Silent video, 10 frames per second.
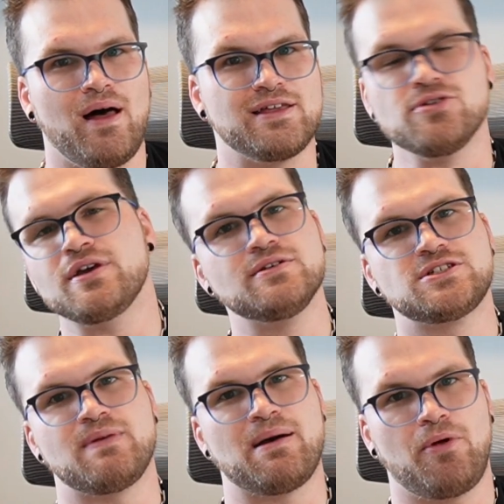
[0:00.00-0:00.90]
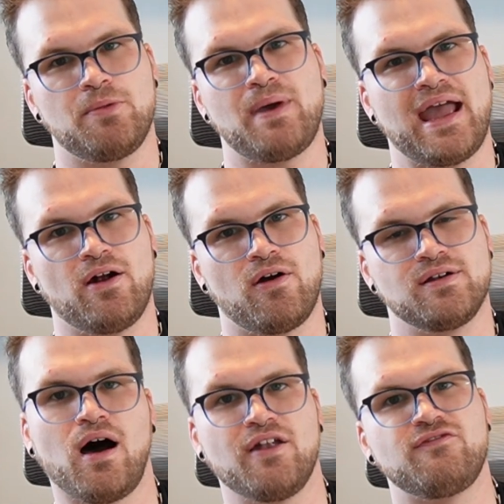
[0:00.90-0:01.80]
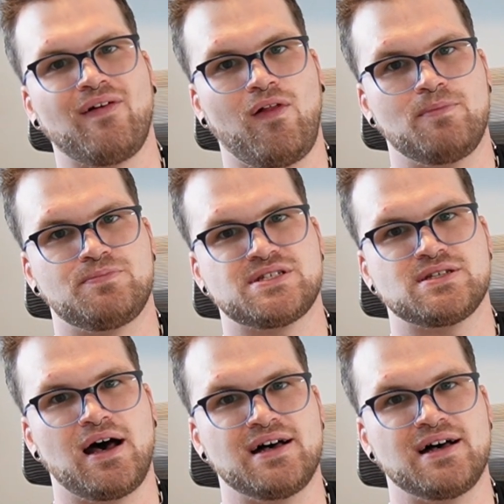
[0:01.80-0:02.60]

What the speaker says: You used to be able to pair non-Philips